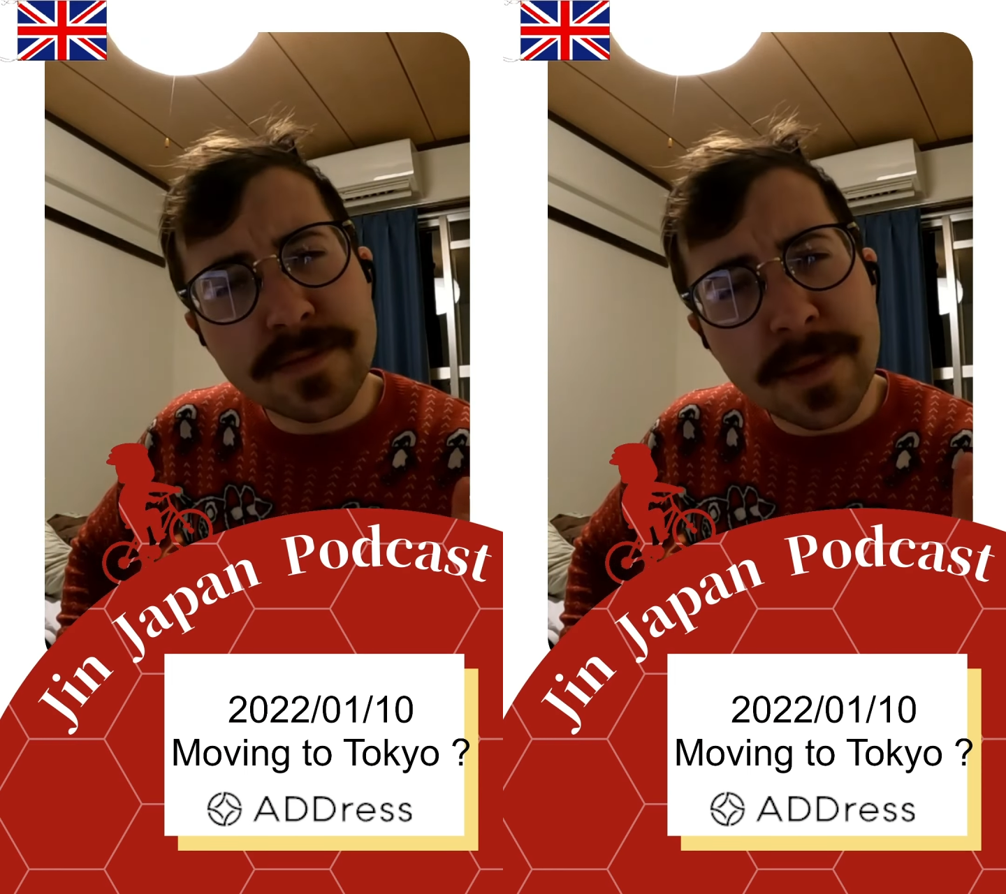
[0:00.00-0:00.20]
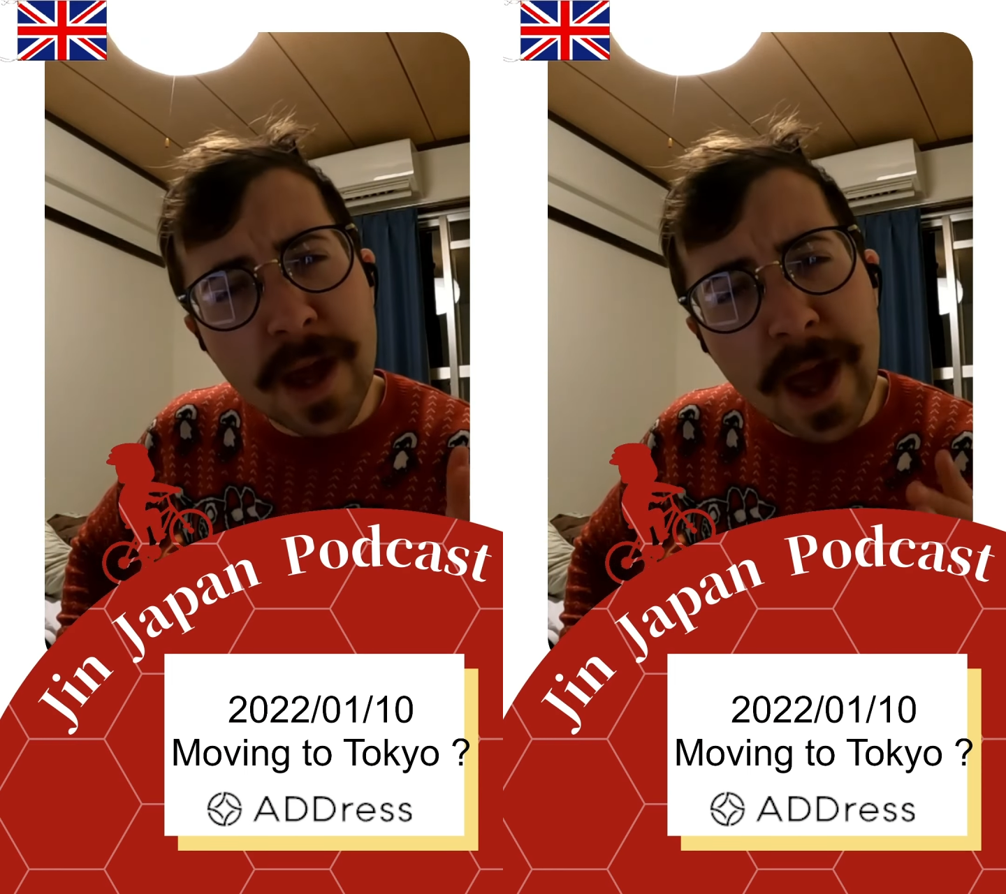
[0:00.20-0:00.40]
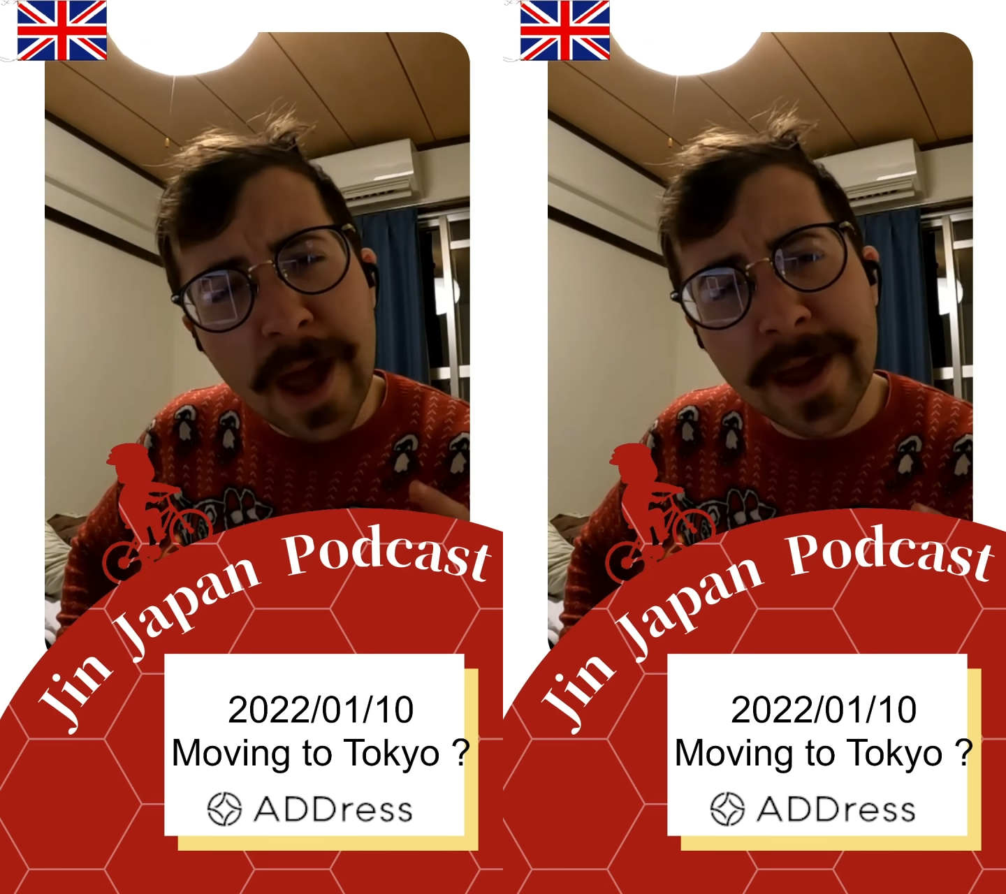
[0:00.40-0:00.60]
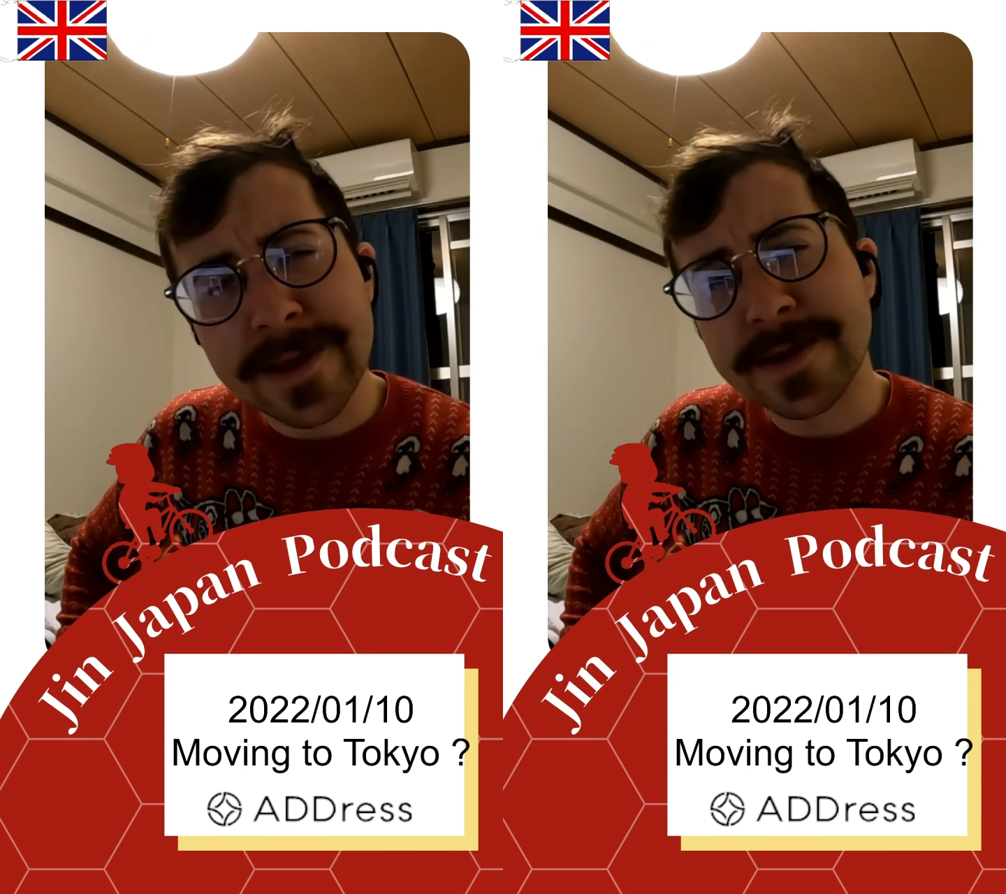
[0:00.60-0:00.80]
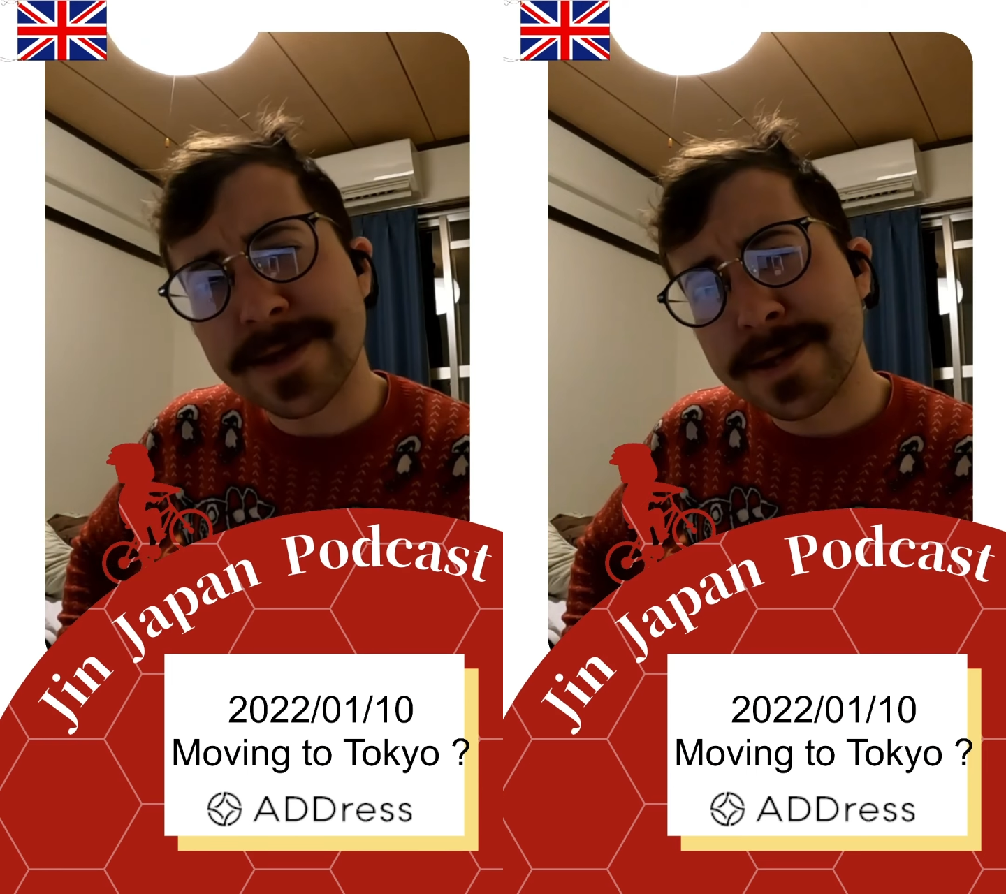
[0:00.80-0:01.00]
And
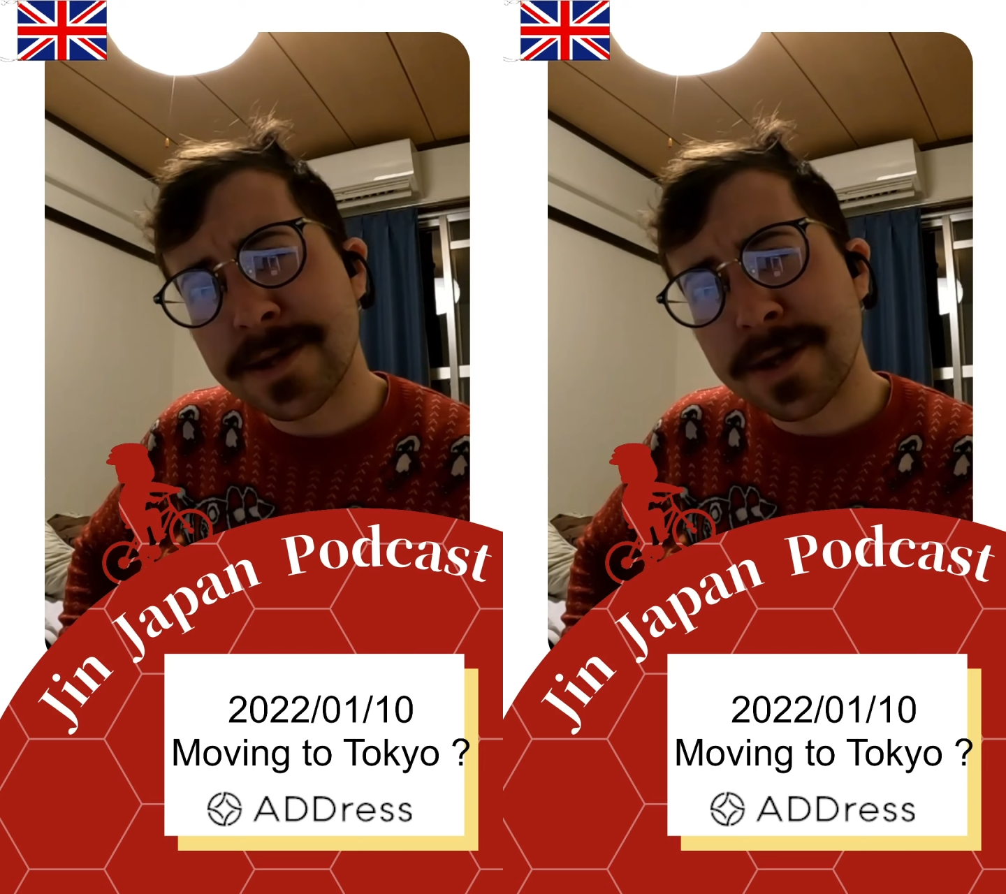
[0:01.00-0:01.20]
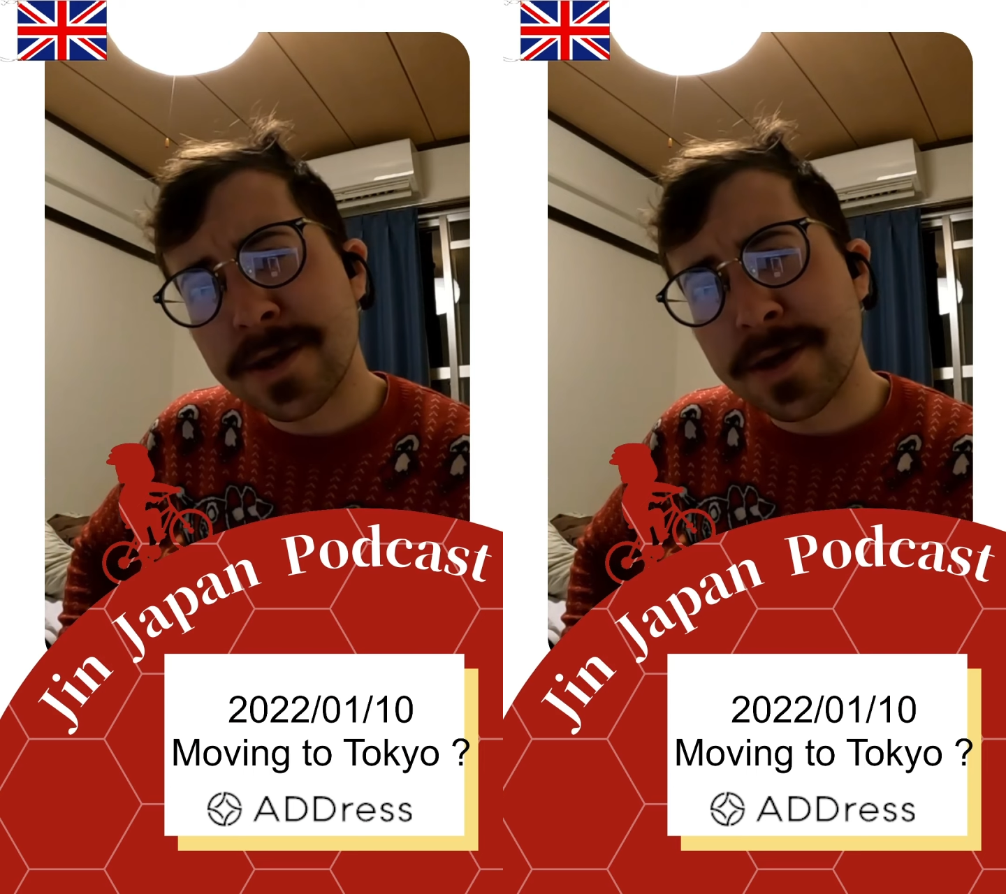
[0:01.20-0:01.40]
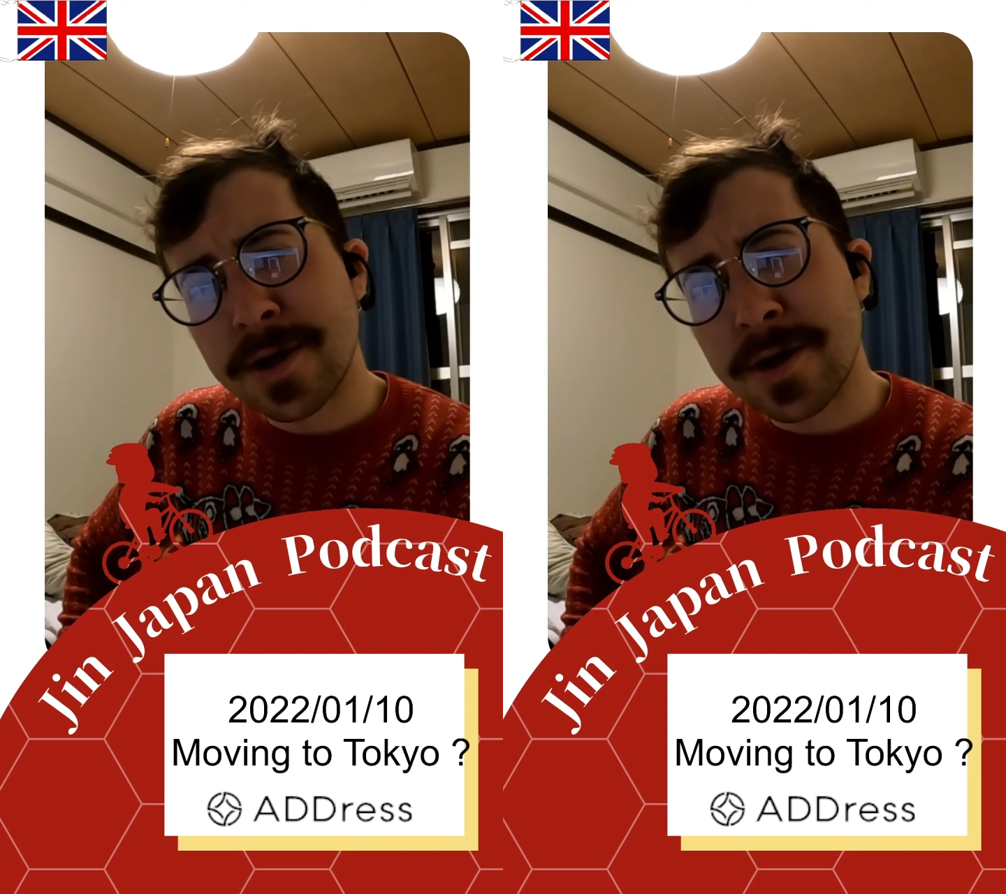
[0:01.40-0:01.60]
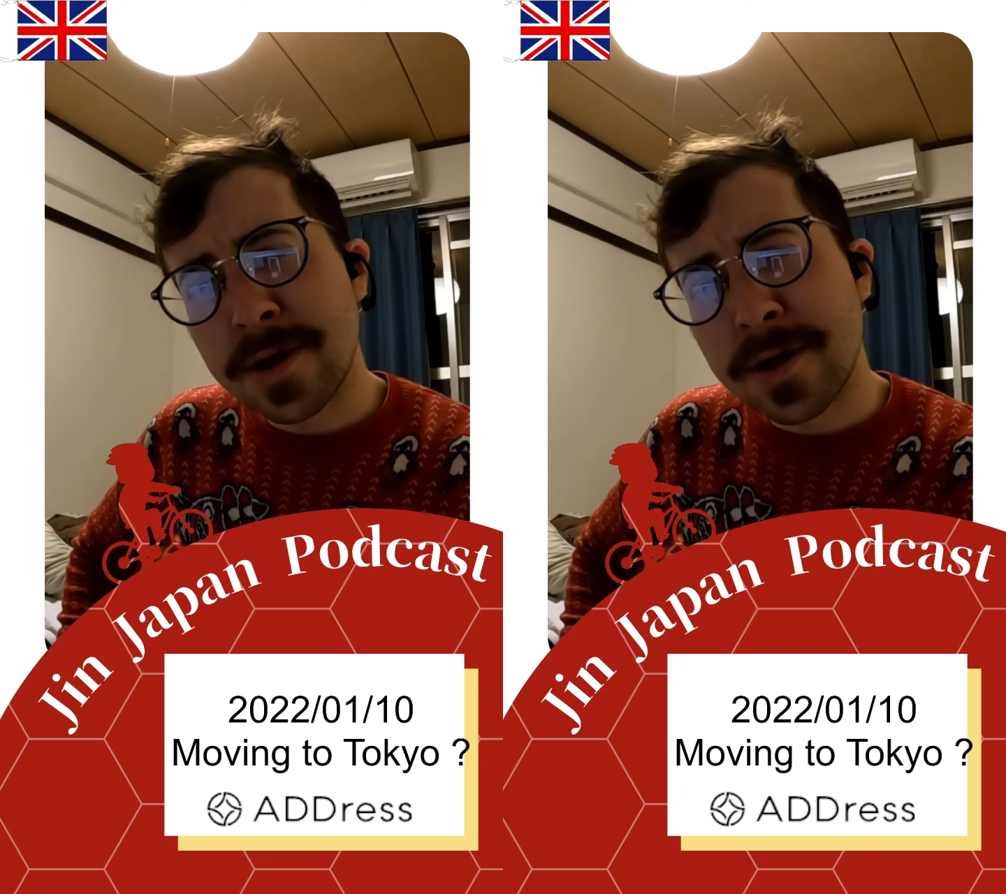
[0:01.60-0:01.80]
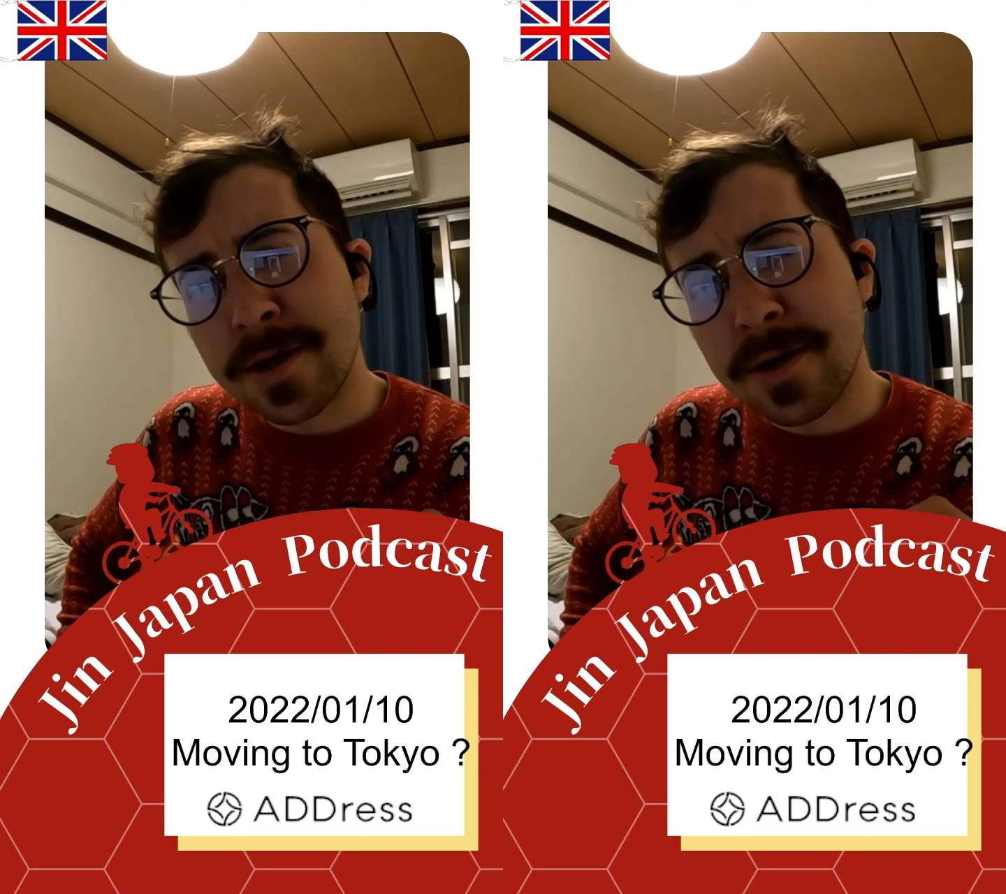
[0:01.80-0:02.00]

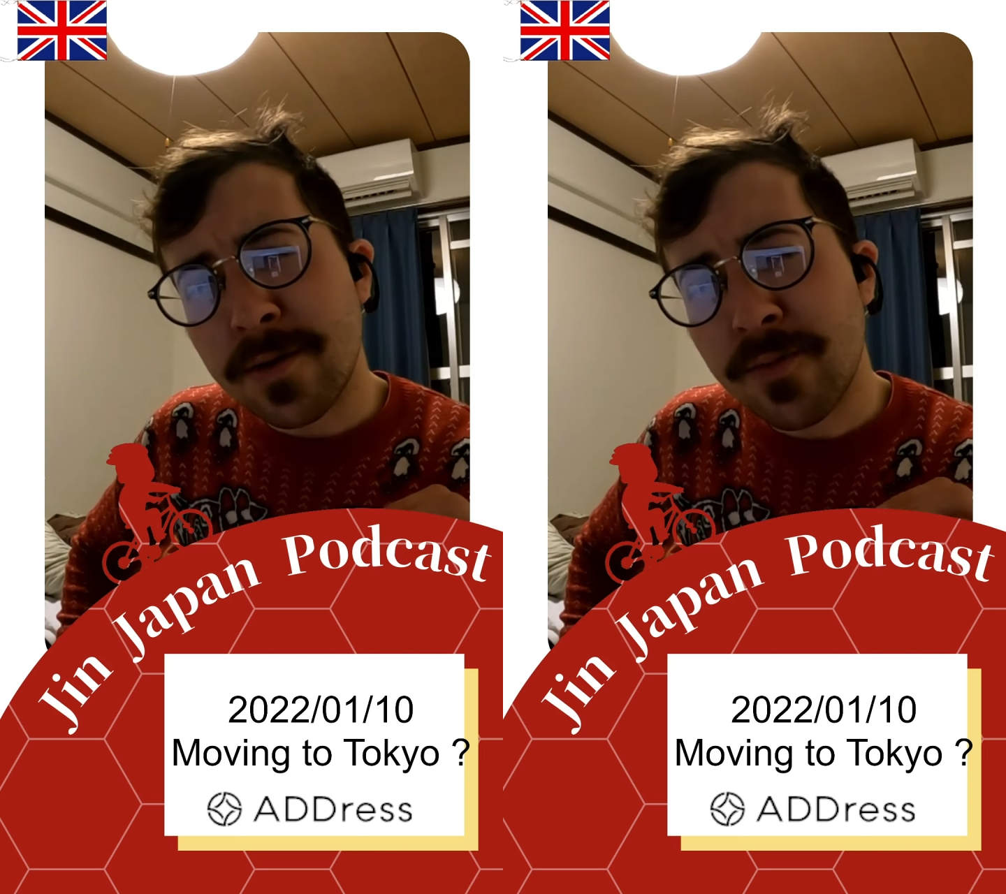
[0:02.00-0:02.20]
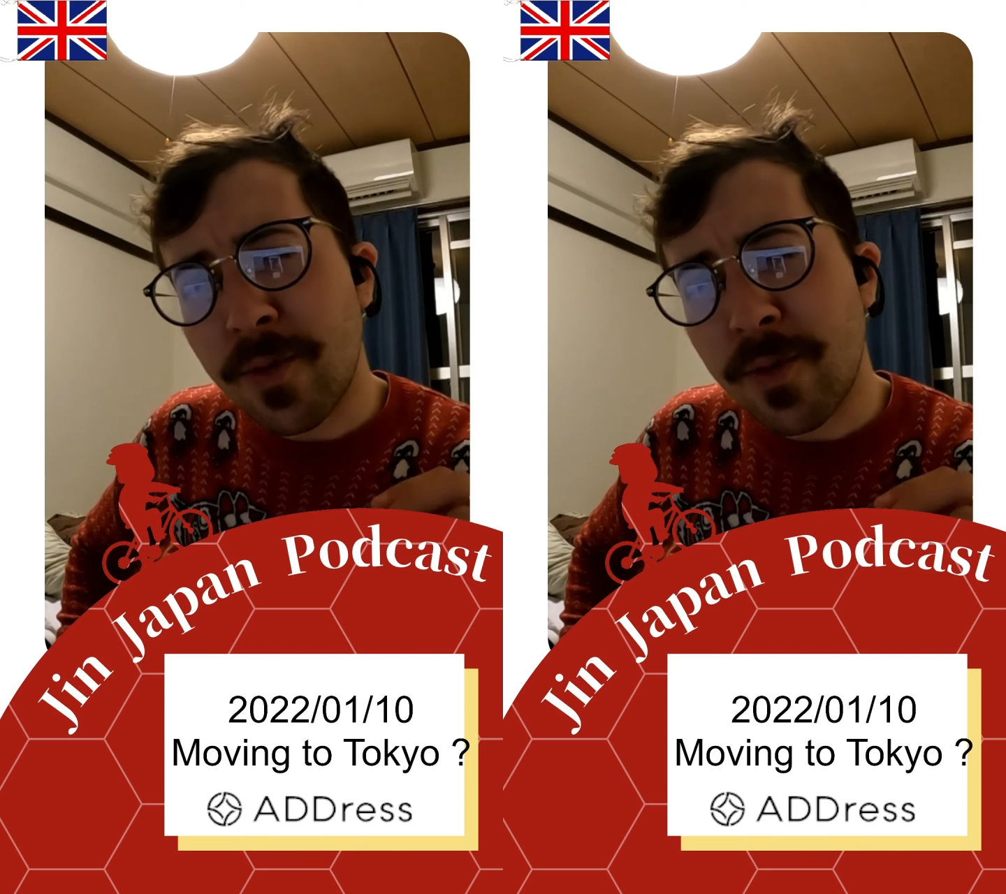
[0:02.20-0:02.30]
what